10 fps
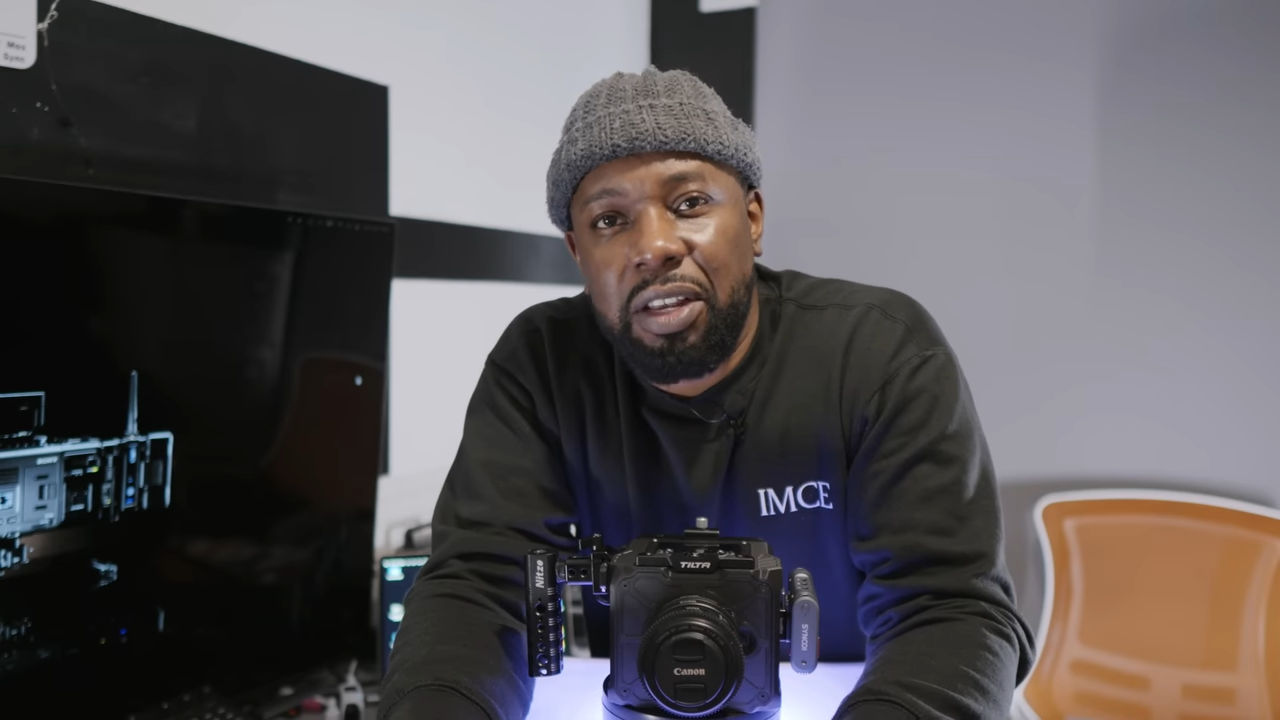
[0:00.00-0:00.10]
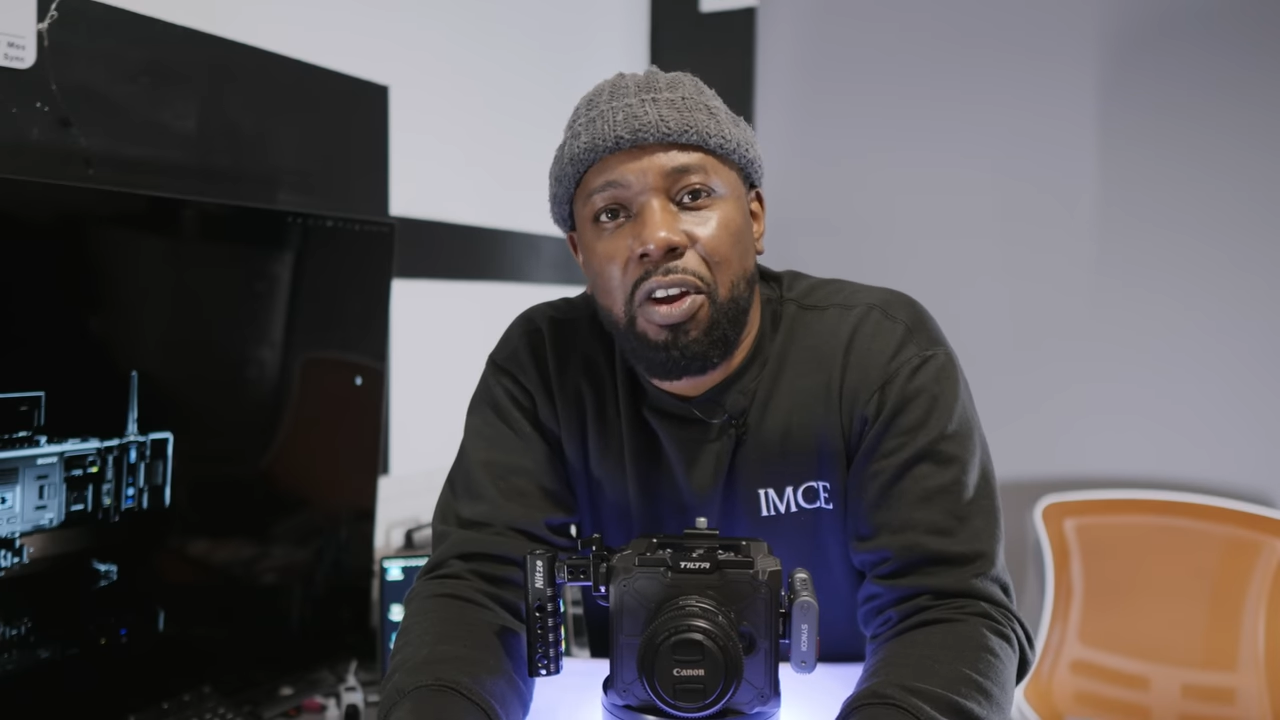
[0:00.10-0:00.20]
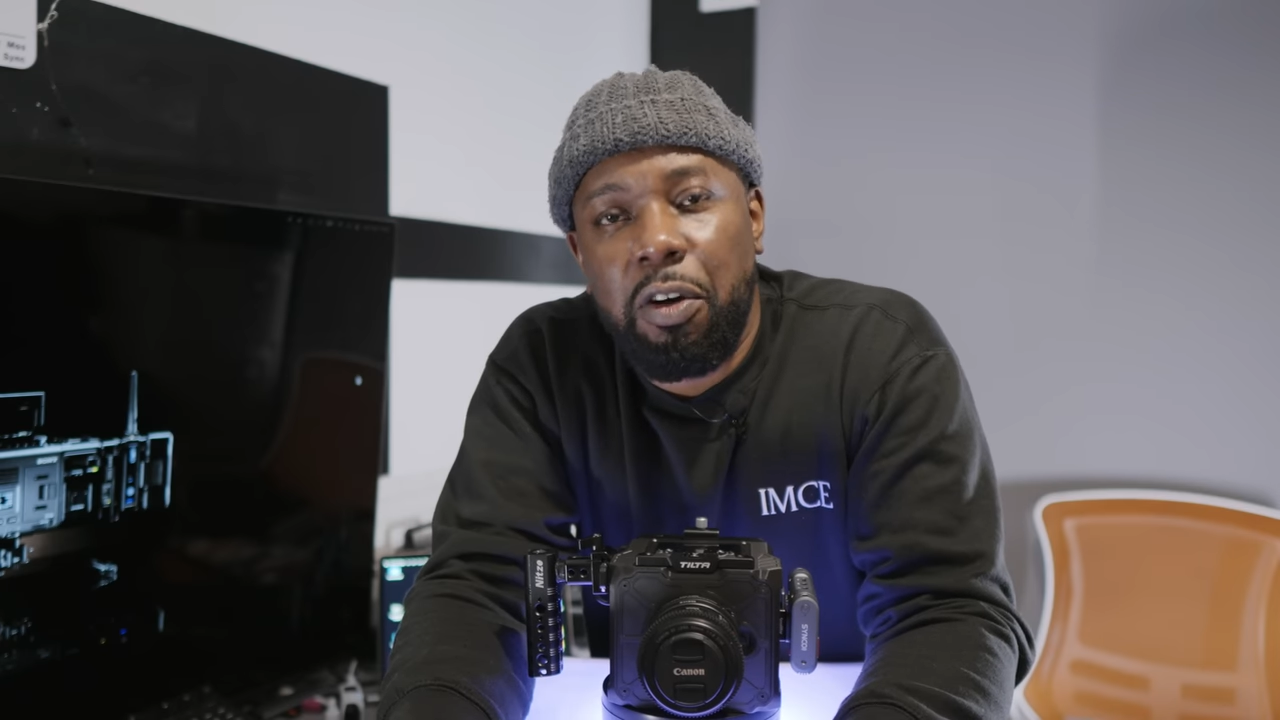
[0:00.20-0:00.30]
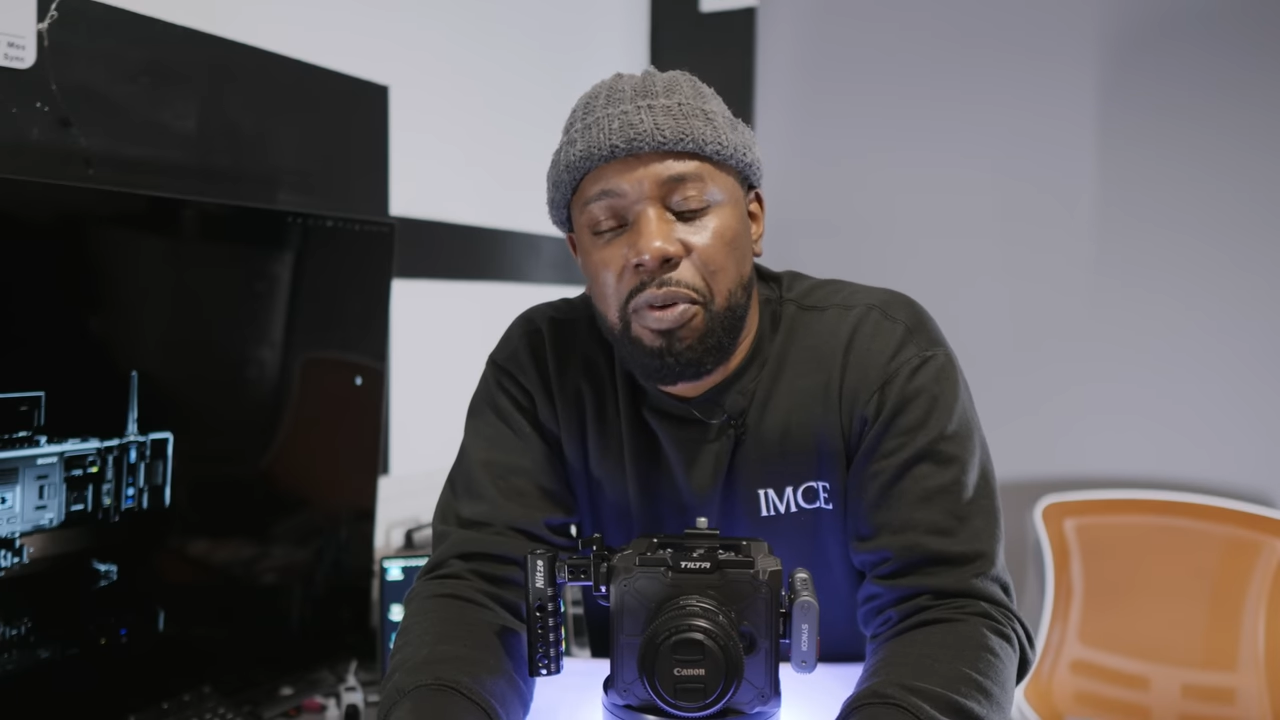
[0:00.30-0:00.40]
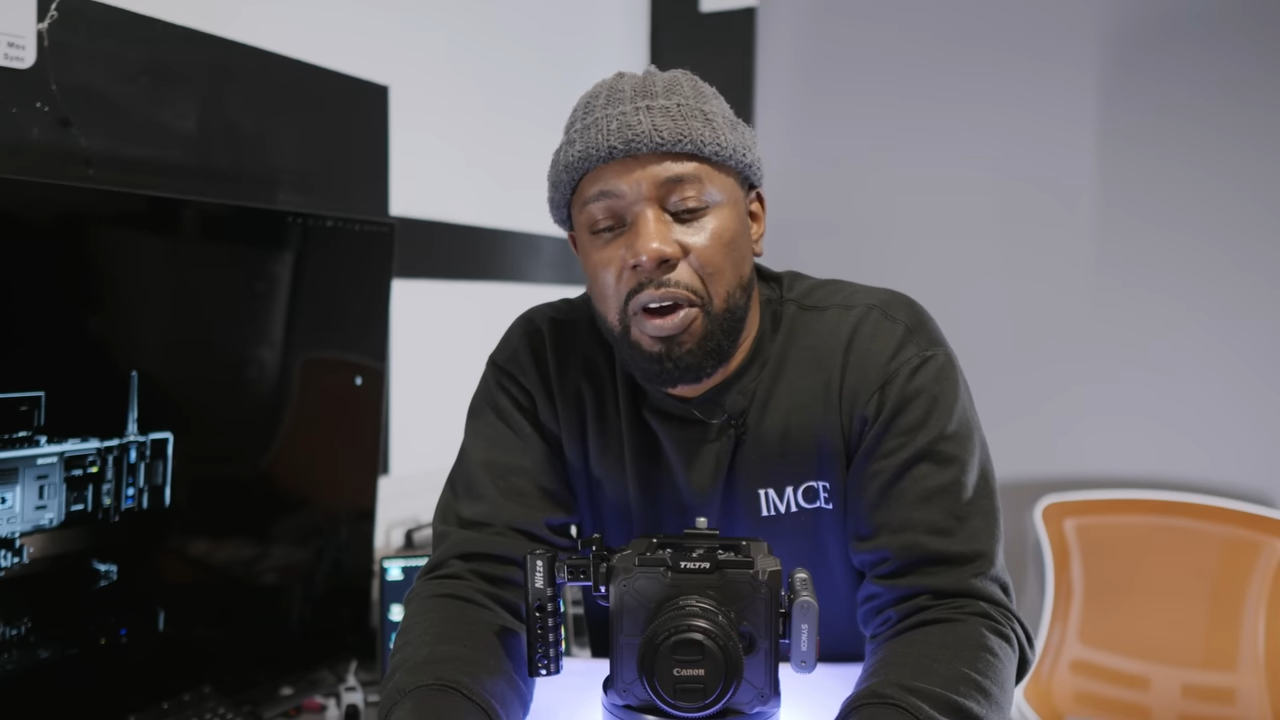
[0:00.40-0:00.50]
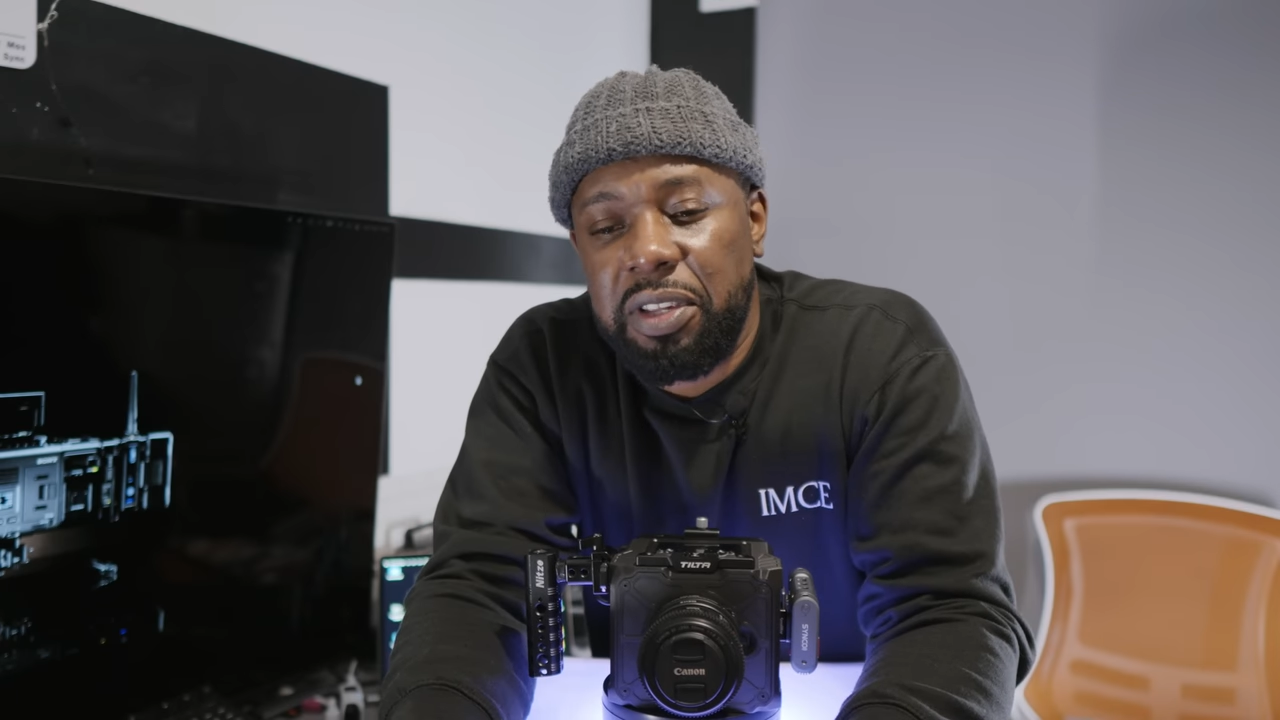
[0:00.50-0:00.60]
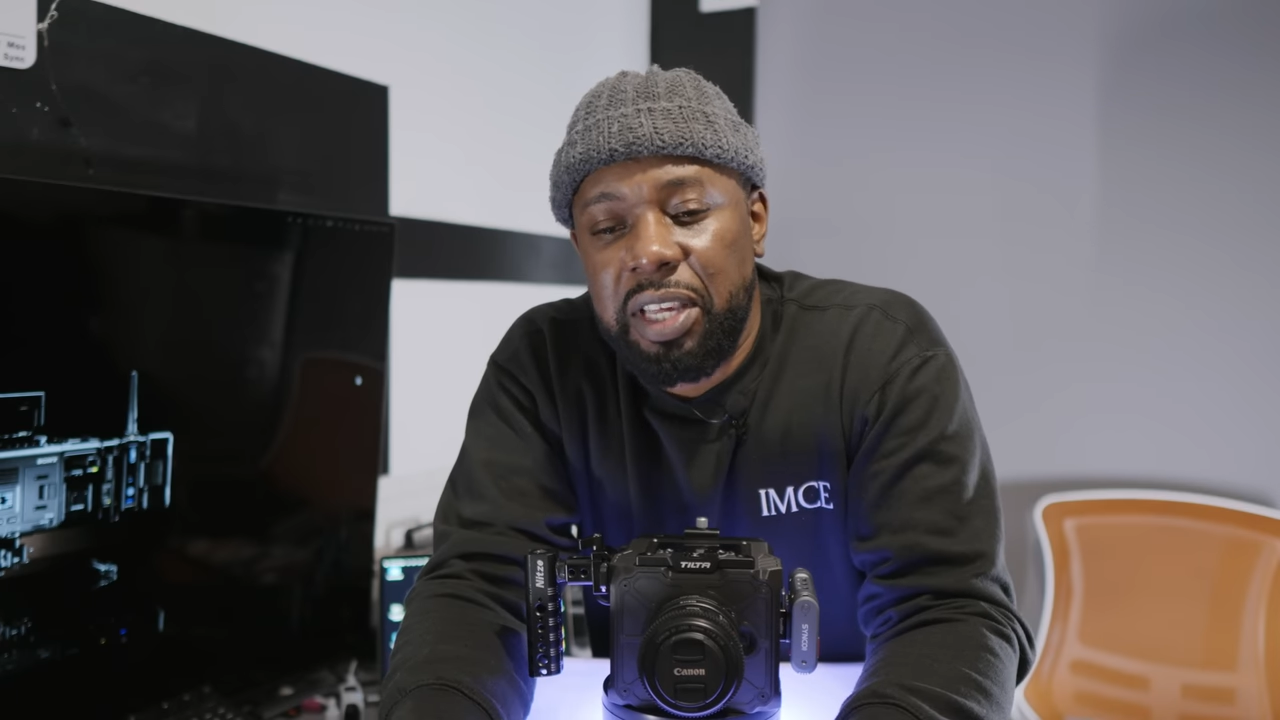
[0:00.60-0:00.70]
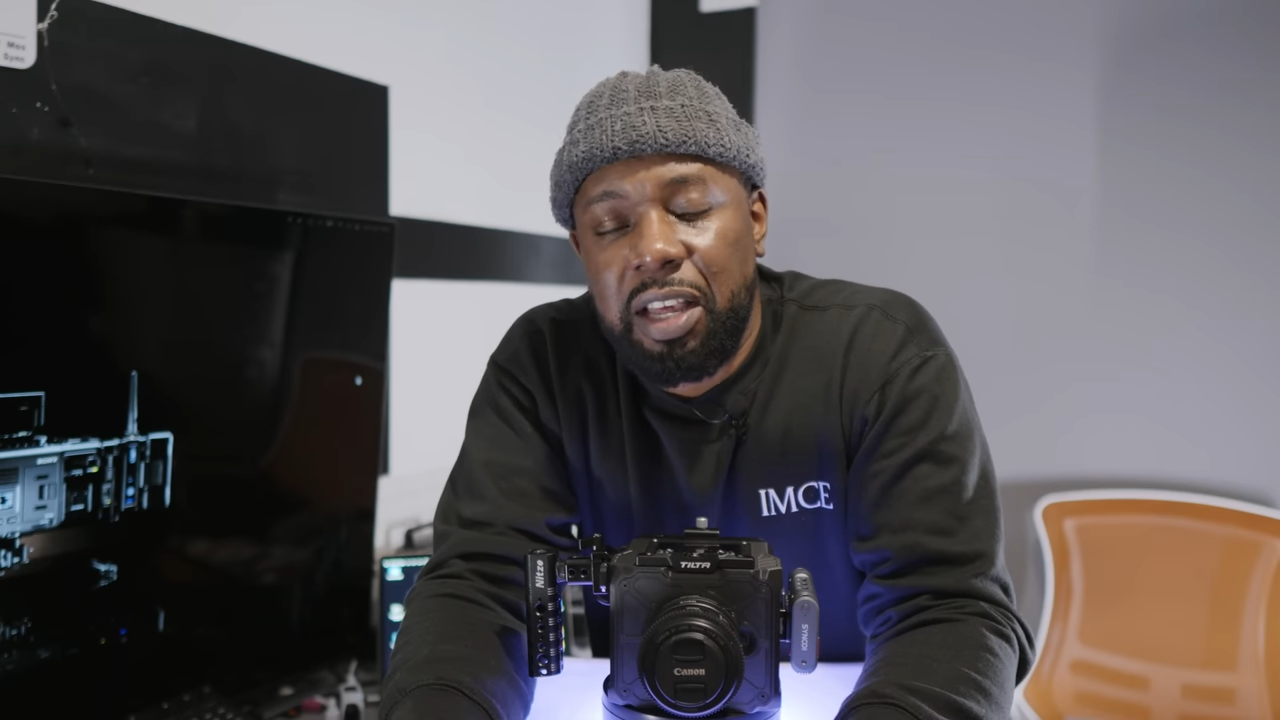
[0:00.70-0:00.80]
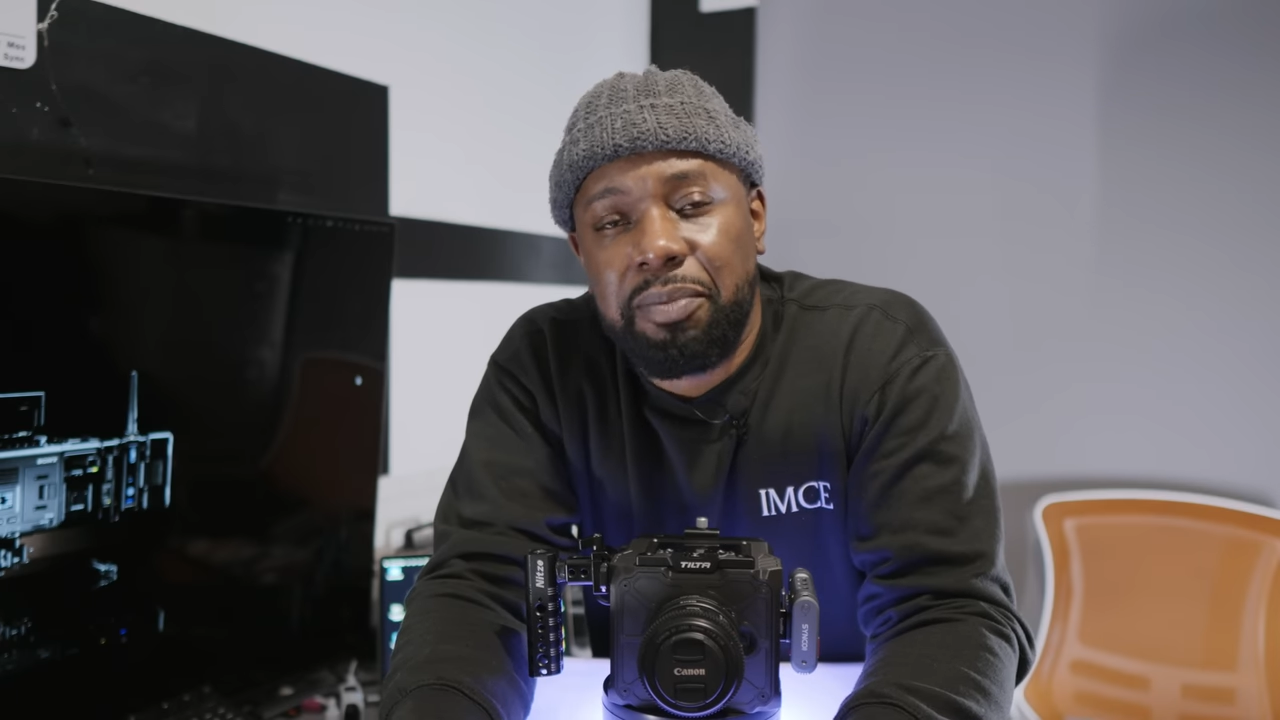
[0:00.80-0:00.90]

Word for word: long process.